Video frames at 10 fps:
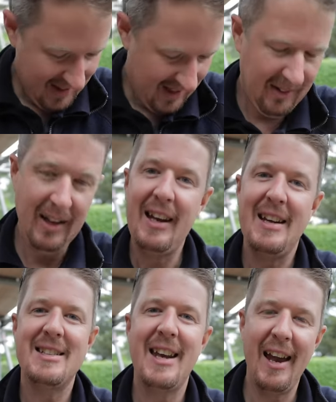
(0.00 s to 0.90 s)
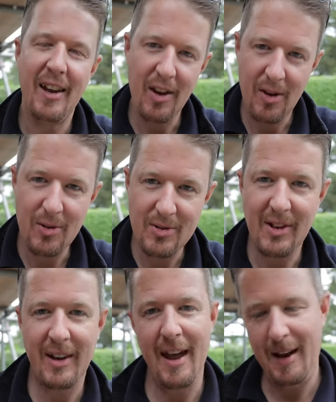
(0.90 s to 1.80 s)
it'll at least get used
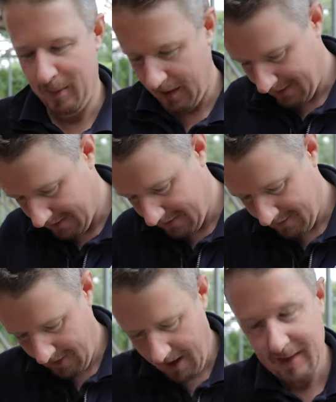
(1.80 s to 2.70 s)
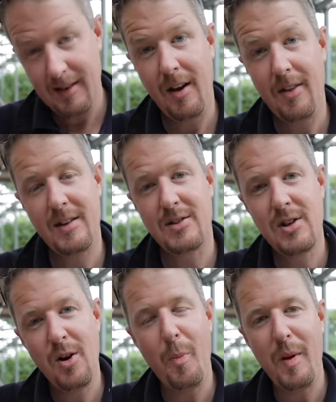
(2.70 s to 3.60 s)
again, because things like this
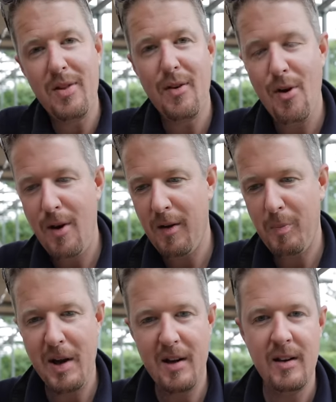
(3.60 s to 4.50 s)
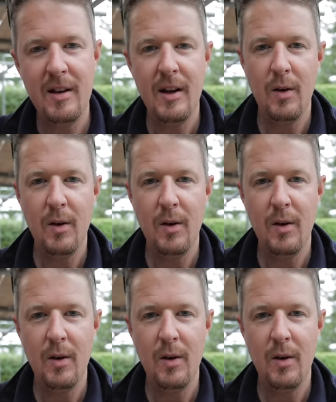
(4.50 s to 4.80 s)
should not be thrown in a bin.